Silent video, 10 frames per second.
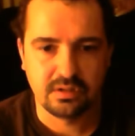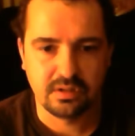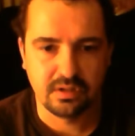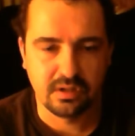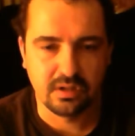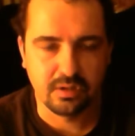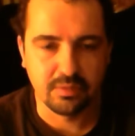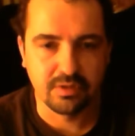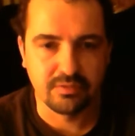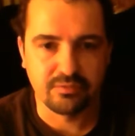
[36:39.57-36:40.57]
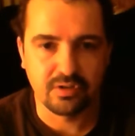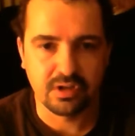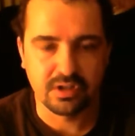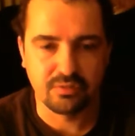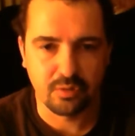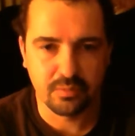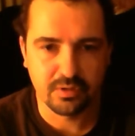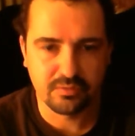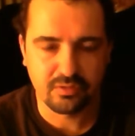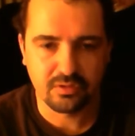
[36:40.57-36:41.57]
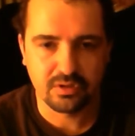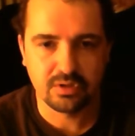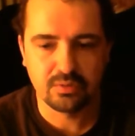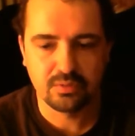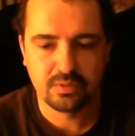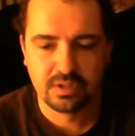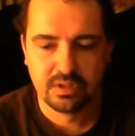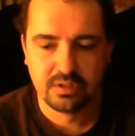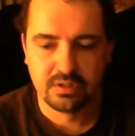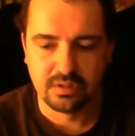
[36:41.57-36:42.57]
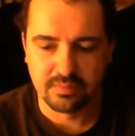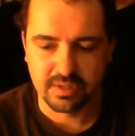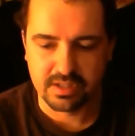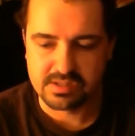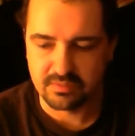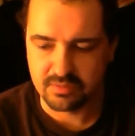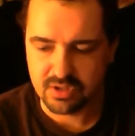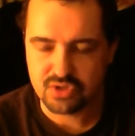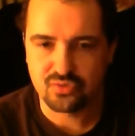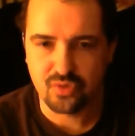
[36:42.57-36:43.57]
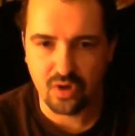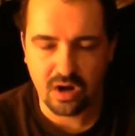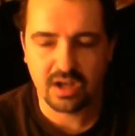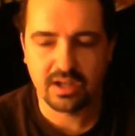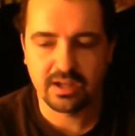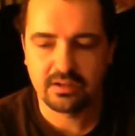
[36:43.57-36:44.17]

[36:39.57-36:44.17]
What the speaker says: little bit of informative for you. Like I said, I'm going to try,